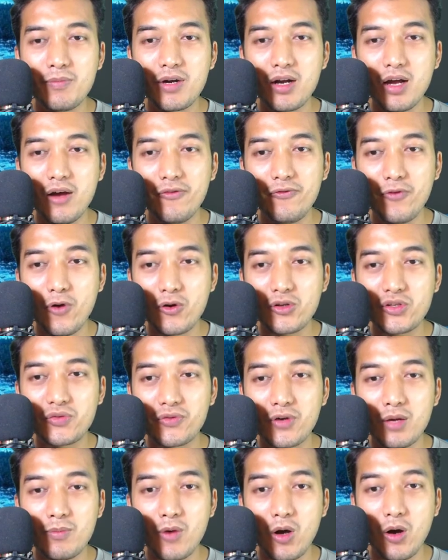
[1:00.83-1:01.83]
of votes
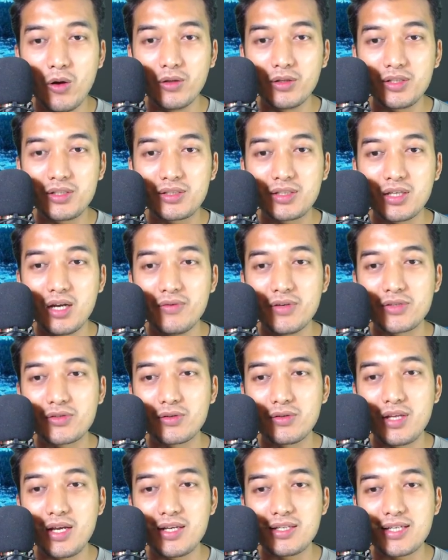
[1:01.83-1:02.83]
from all the servers. So
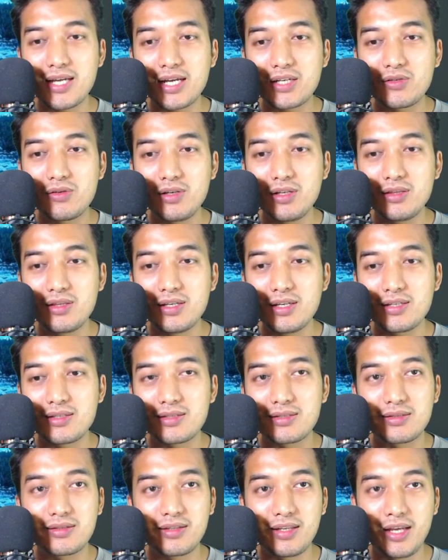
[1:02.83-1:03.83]
there is actually
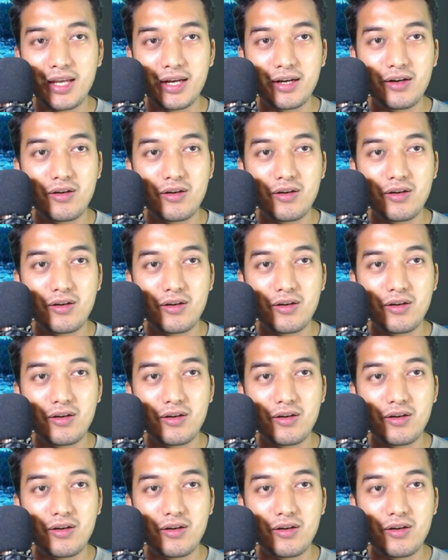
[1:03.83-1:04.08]
this thing